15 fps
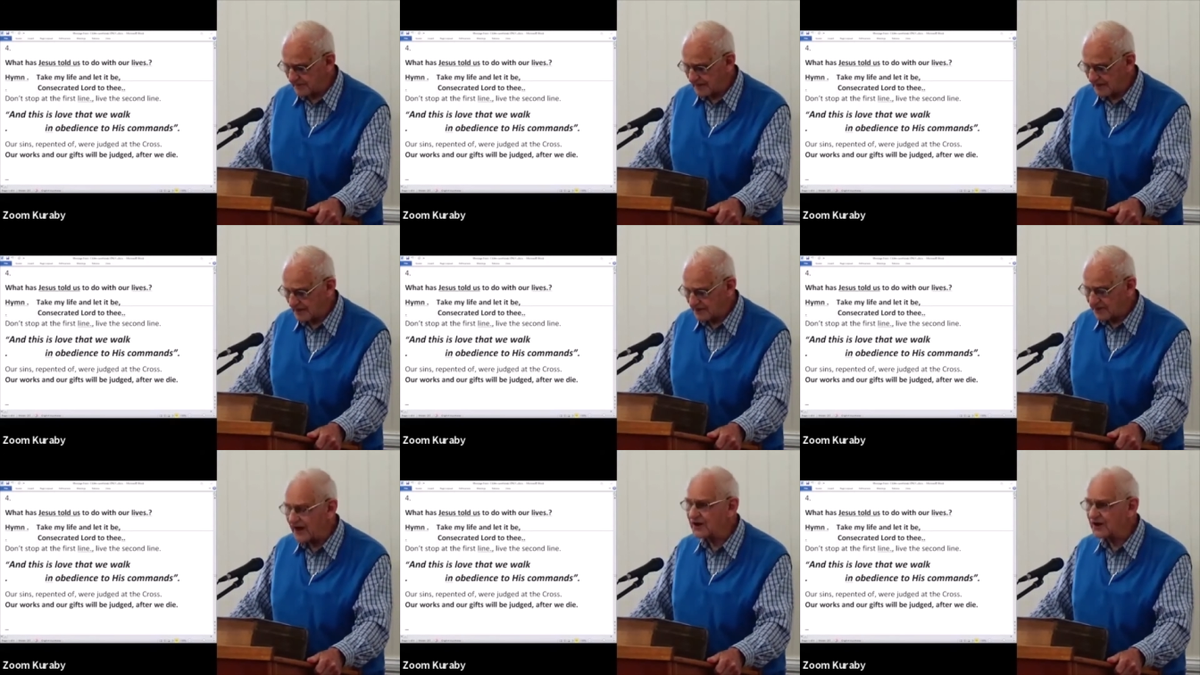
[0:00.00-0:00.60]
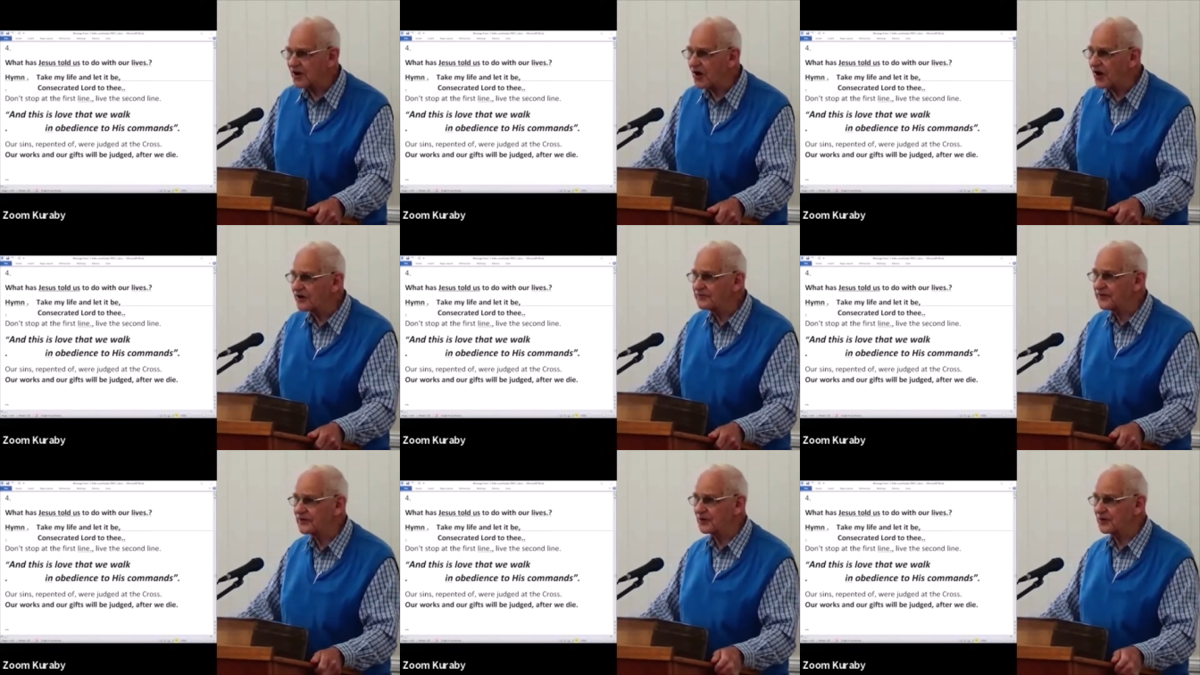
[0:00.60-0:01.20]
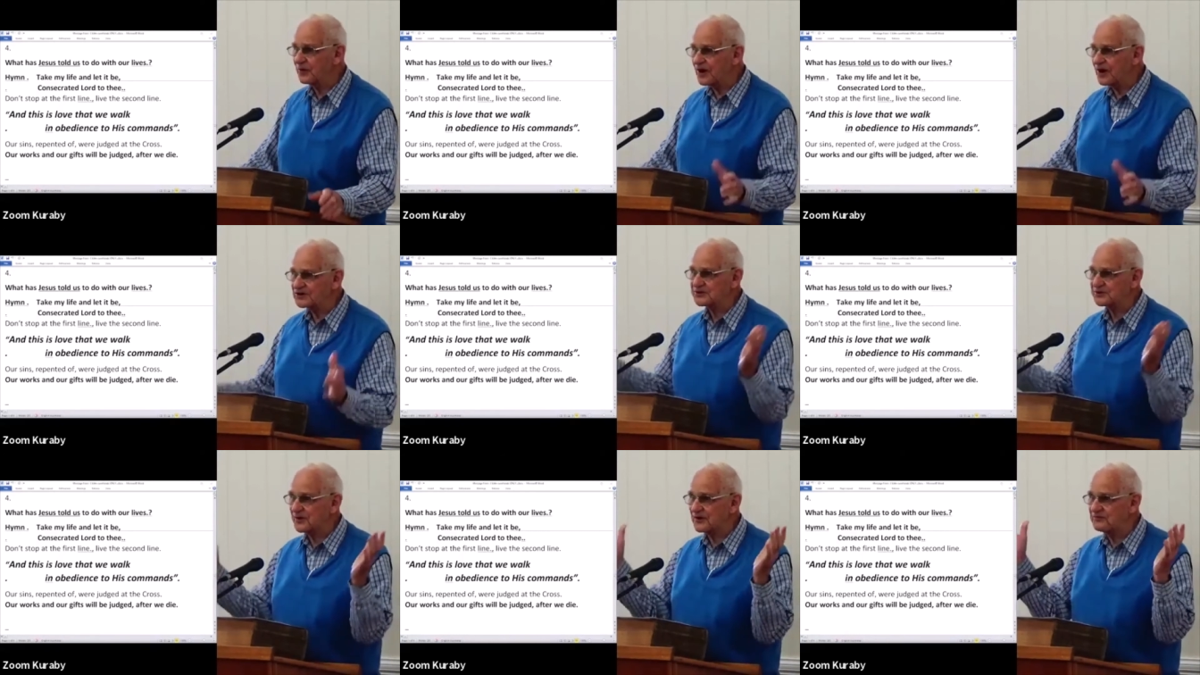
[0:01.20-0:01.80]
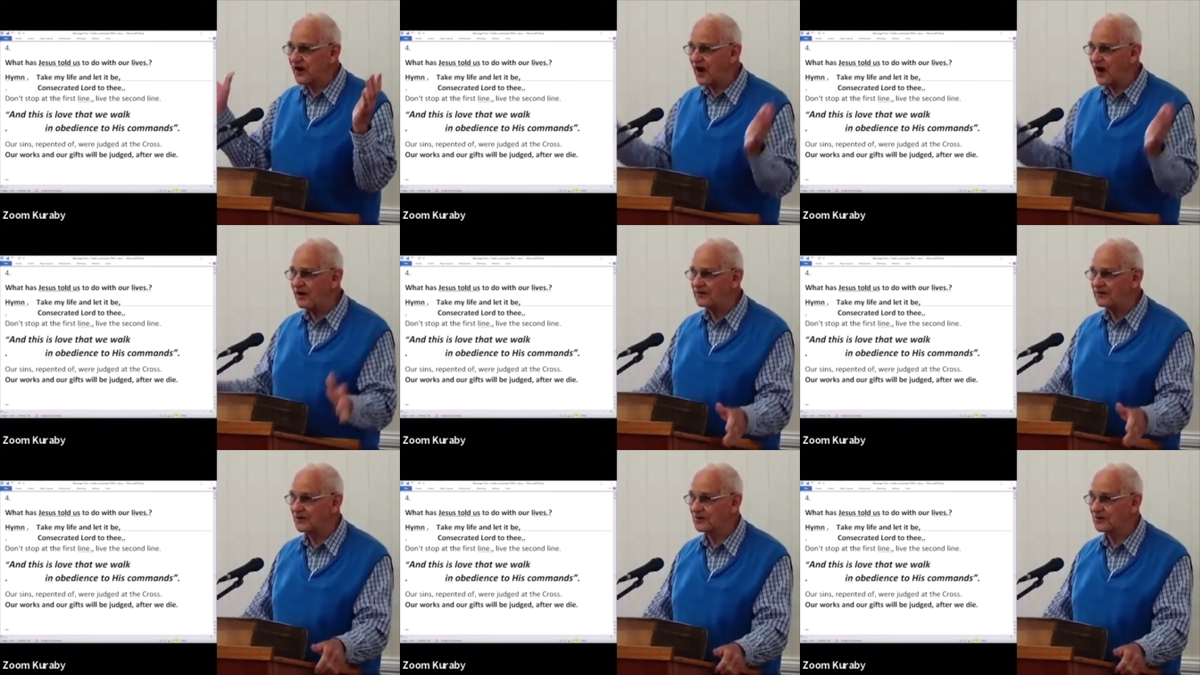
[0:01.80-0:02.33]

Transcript: Thank God for the Welsh revival.